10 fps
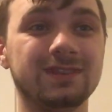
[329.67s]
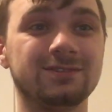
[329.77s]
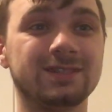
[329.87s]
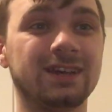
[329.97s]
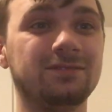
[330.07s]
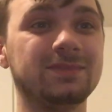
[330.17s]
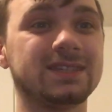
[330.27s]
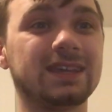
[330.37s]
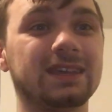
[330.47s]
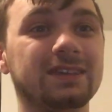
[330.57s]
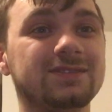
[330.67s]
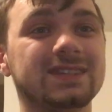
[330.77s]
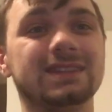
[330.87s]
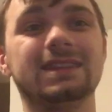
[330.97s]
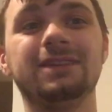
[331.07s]
there's elements that give
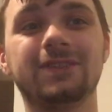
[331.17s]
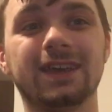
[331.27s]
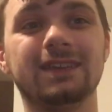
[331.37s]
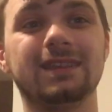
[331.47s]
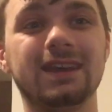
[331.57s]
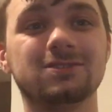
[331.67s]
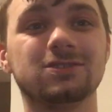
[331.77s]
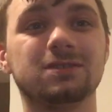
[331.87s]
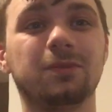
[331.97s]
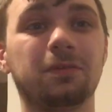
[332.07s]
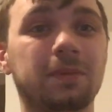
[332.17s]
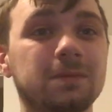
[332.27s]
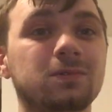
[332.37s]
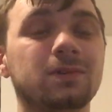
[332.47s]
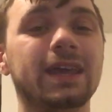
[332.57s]
significant dangers to both
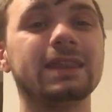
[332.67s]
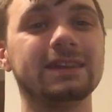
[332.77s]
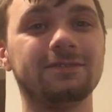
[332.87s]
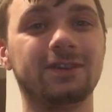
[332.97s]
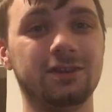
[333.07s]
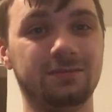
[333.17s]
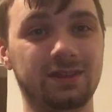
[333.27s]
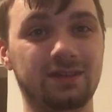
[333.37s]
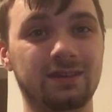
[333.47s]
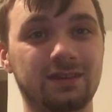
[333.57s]
people and the environment.